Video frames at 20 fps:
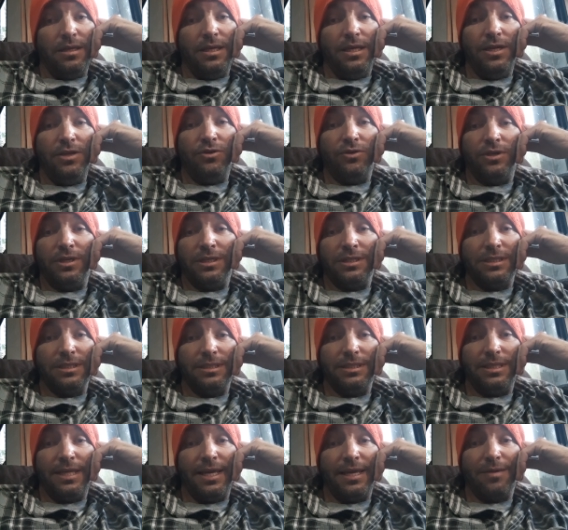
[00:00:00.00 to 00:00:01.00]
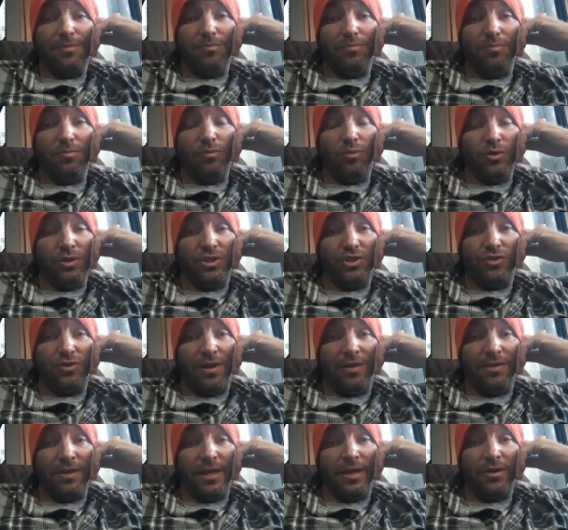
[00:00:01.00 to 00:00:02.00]
heater doesn't take moisture
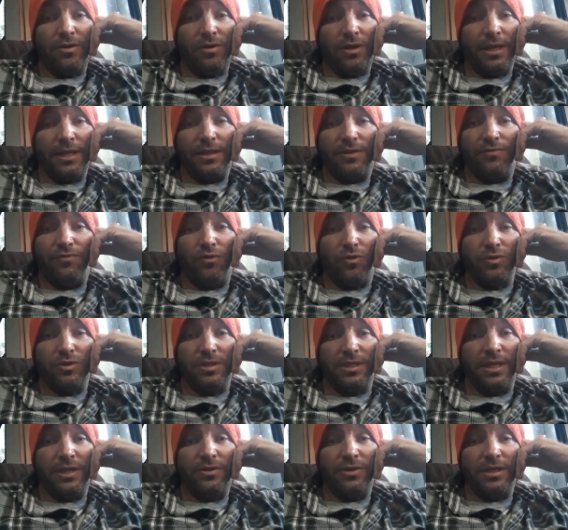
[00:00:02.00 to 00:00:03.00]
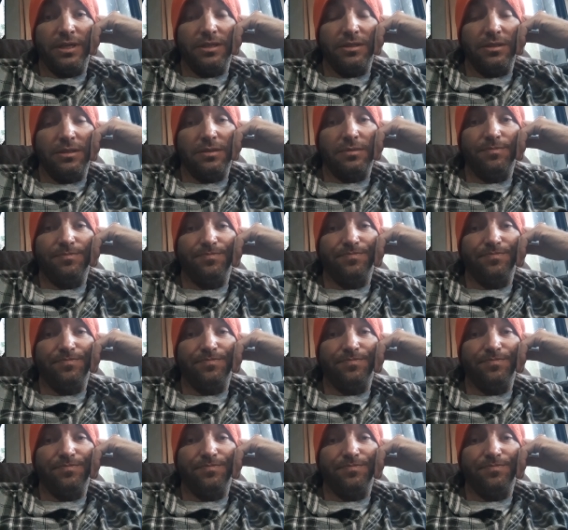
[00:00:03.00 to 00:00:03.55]
out of the air like the forced air does.